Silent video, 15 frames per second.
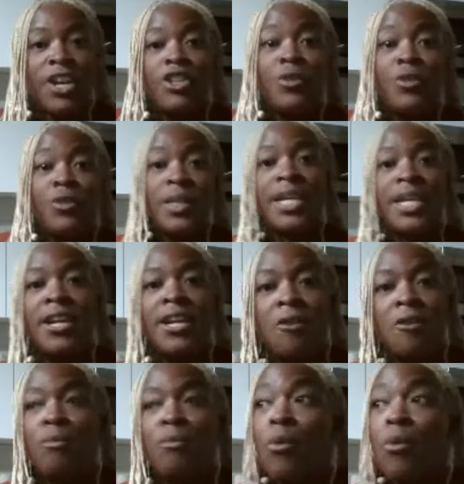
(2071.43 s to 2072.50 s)
You would
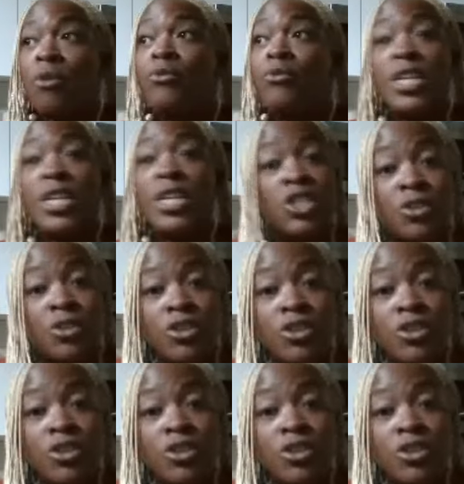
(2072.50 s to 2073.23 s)
hear more region.